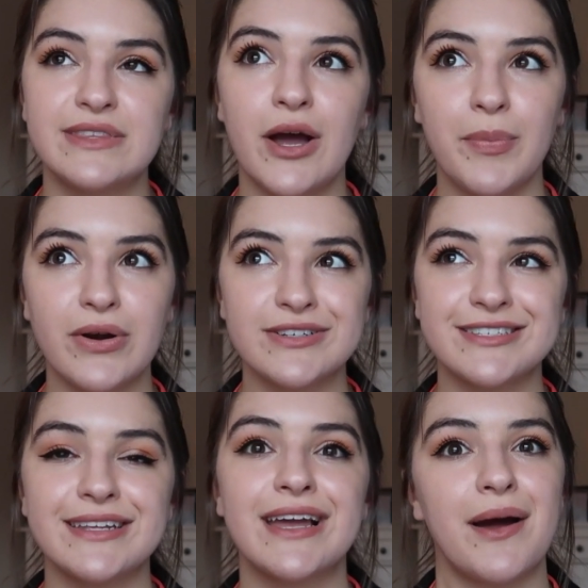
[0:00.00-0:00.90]
Now,
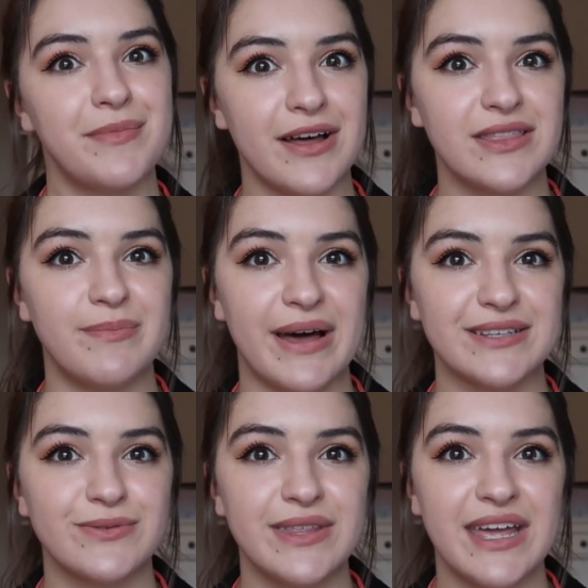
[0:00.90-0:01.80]
personally, I'm not the
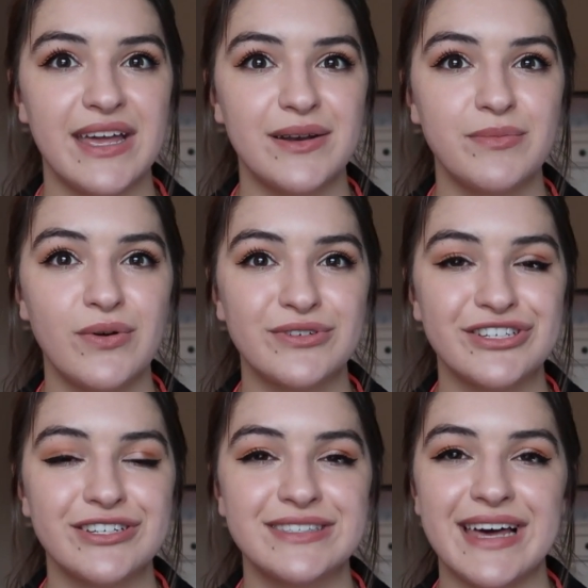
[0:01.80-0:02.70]
best with hand
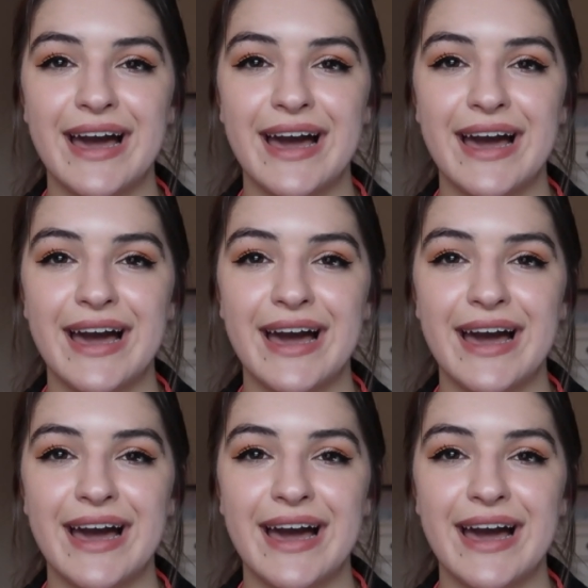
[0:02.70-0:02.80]
motions.